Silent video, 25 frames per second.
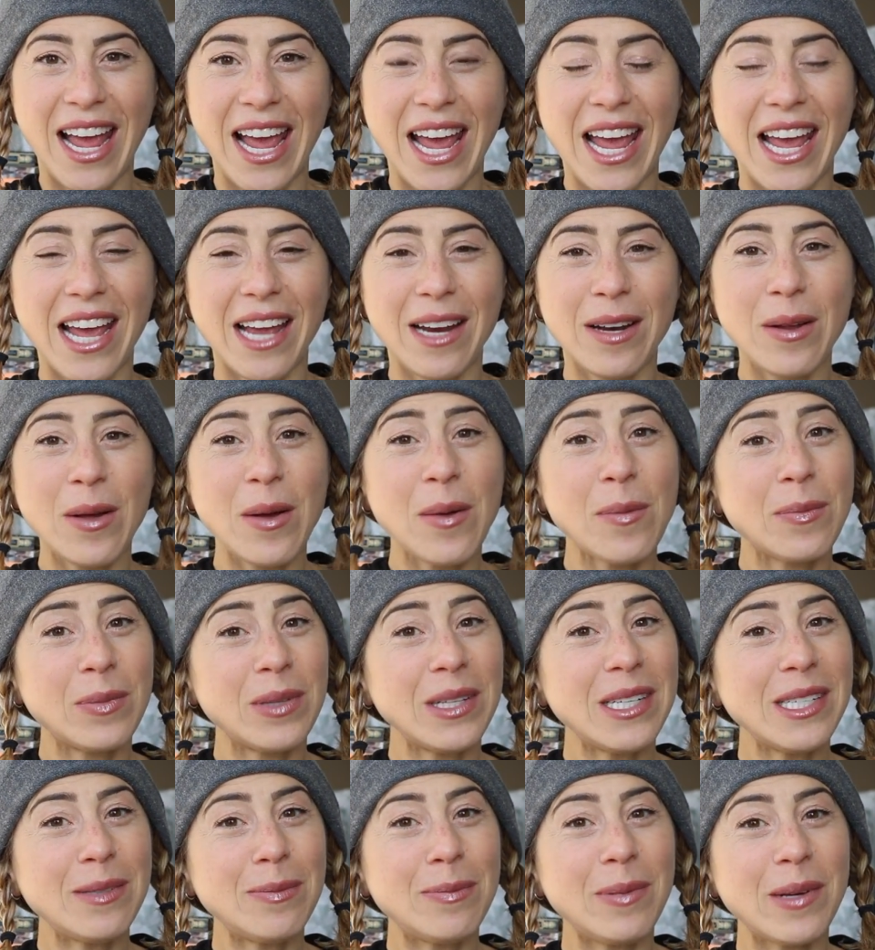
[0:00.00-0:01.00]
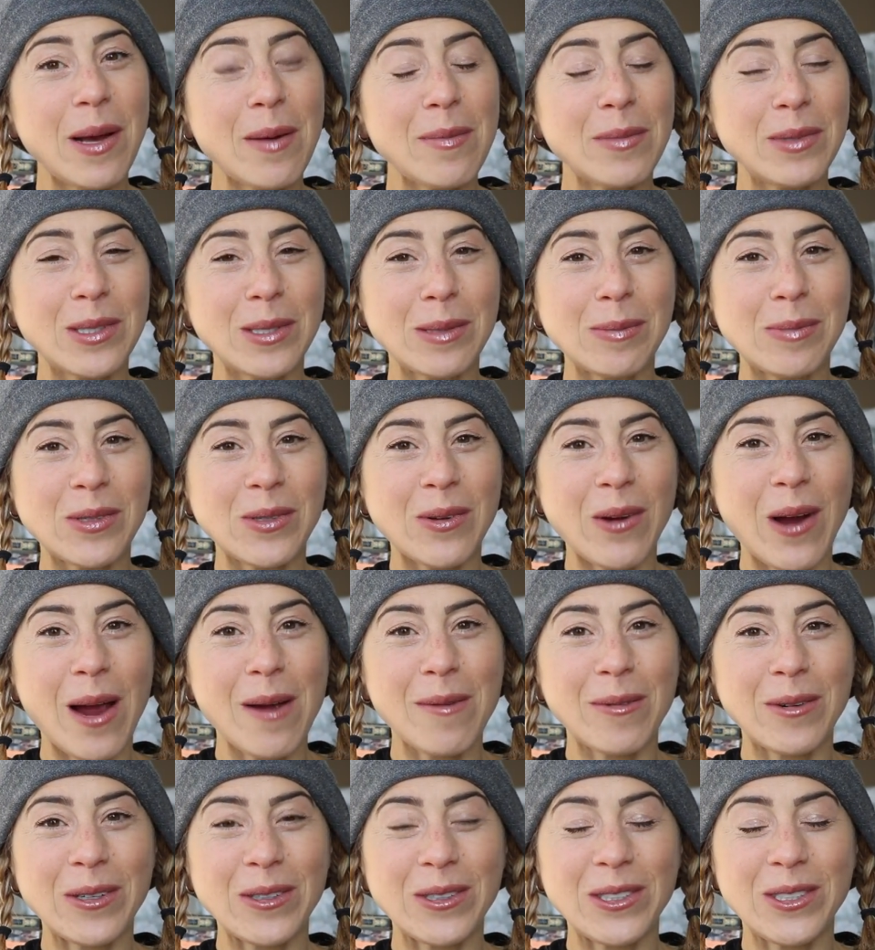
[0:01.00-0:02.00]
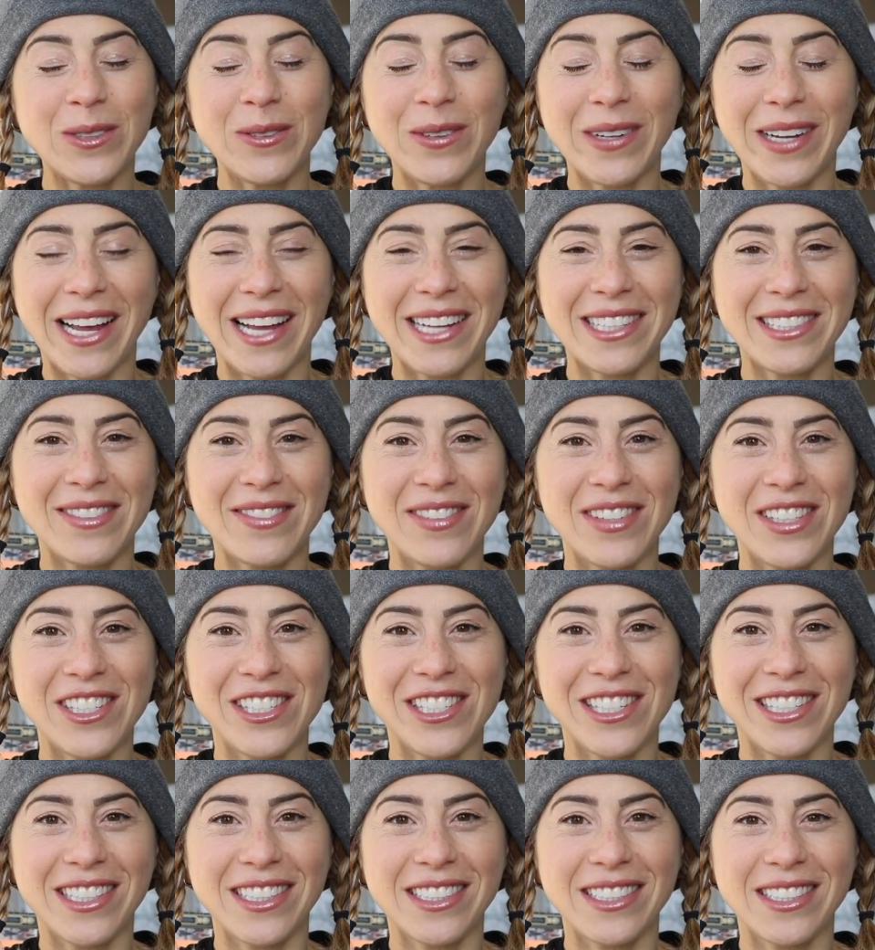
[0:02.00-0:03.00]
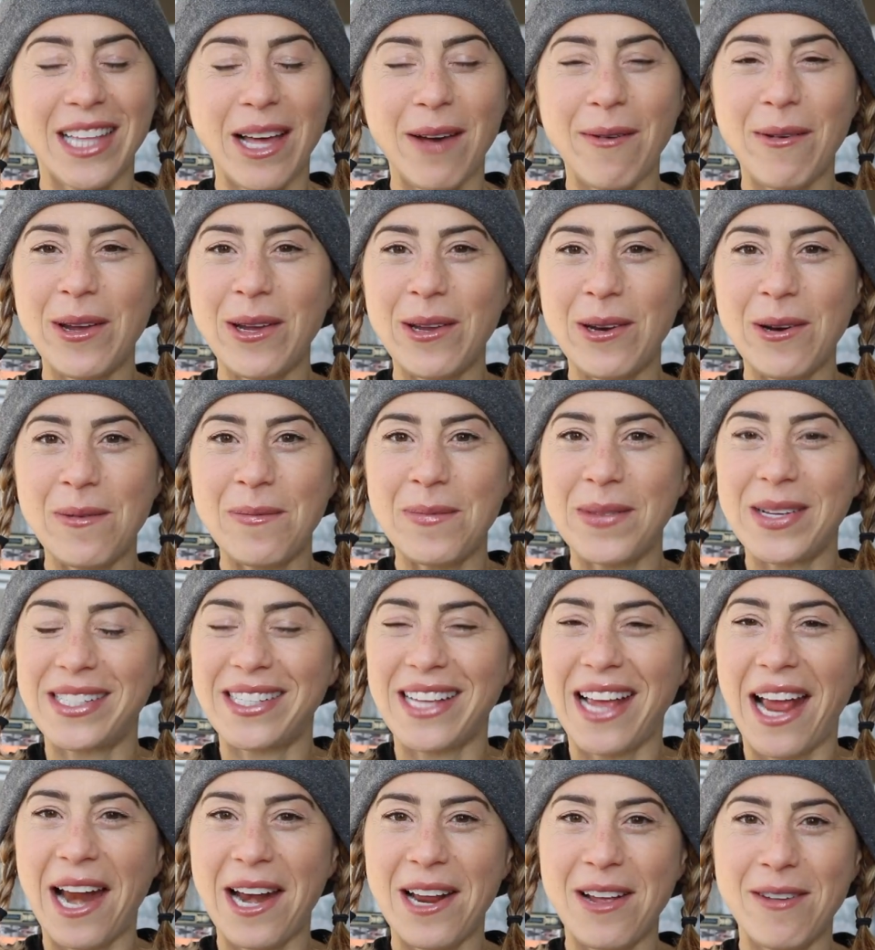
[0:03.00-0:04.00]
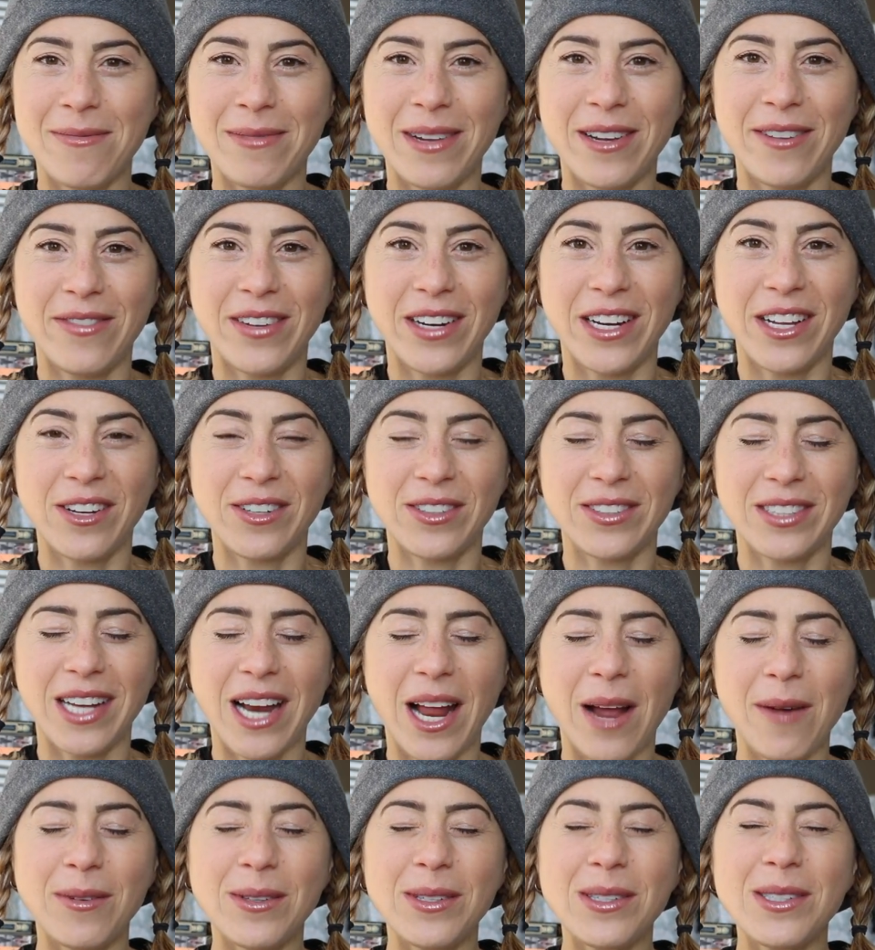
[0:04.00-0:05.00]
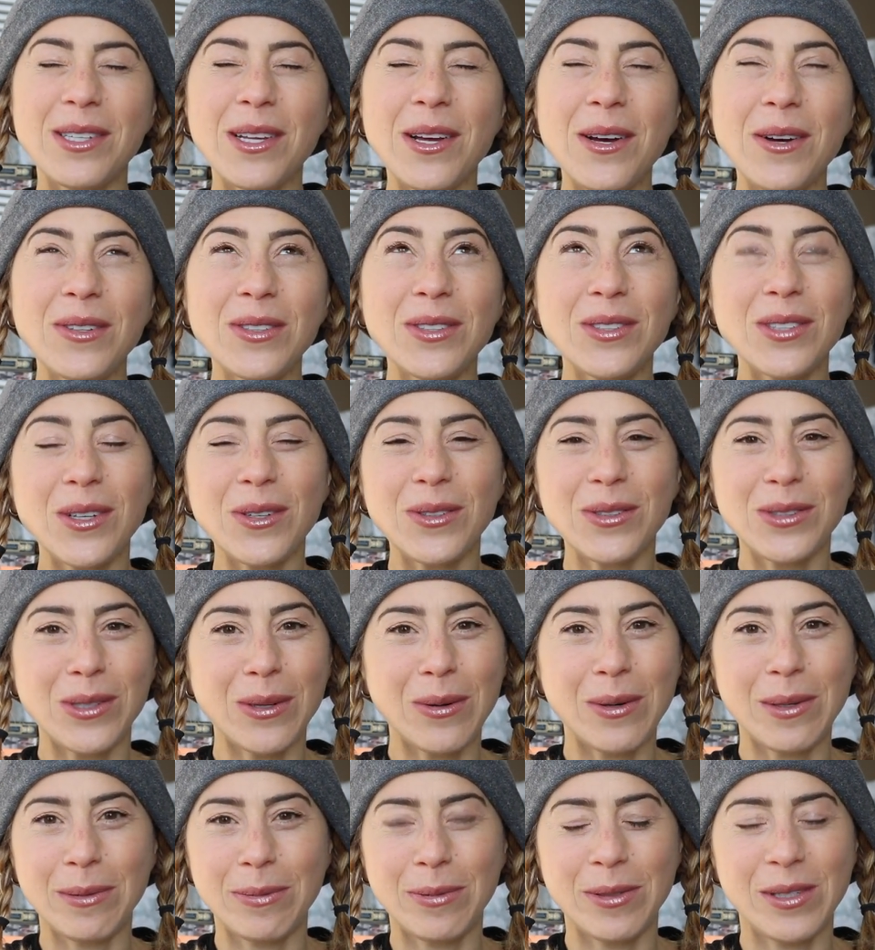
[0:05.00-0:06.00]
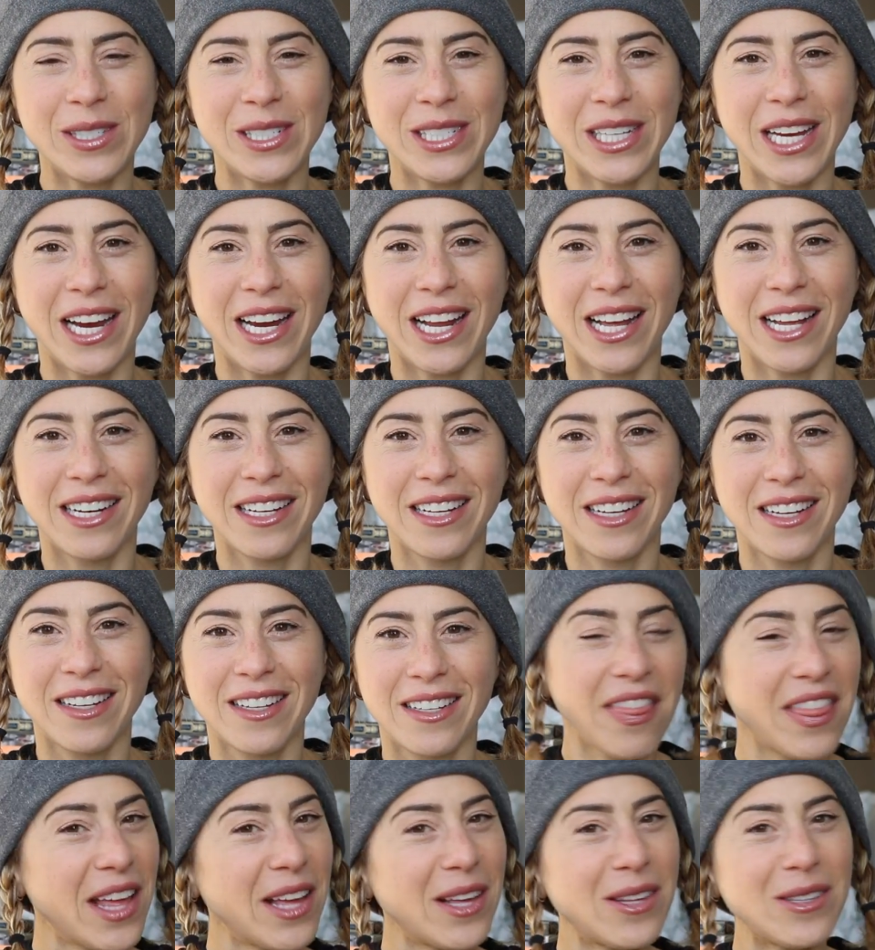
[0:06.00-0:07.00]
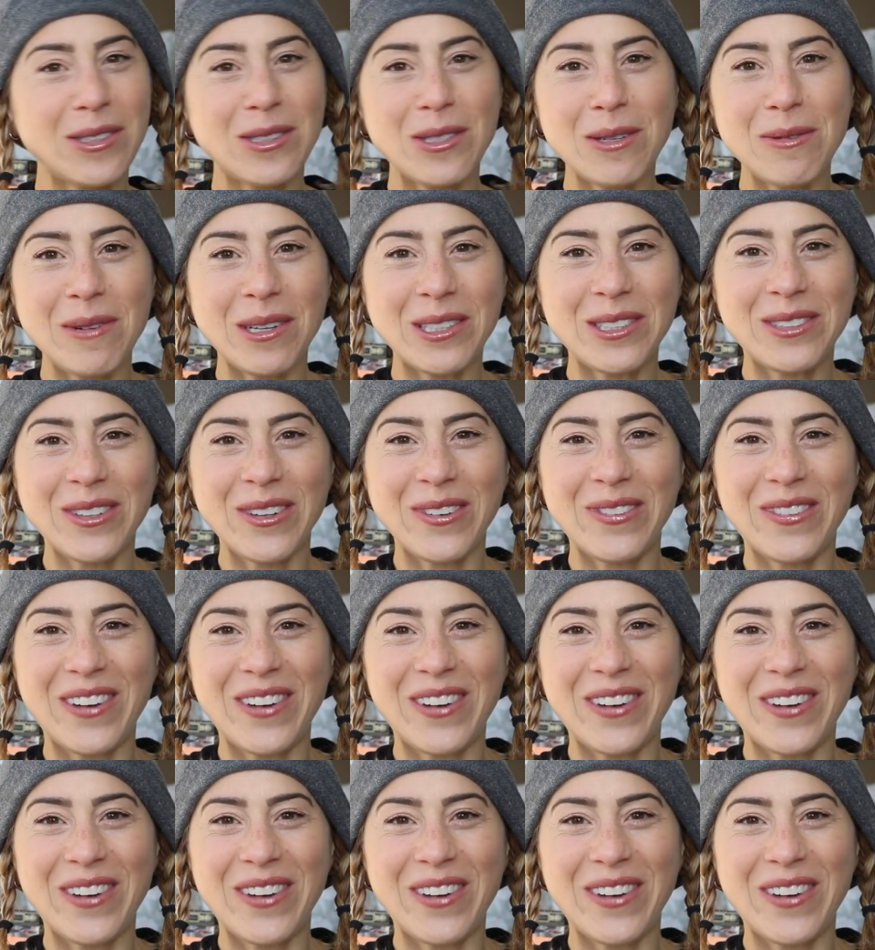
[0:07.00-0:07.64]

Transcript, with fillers: And please become a subscriber to A Case of the Jills. That way you don't miss any of my videos and I would so, so, so appreciate it. Thank you so much for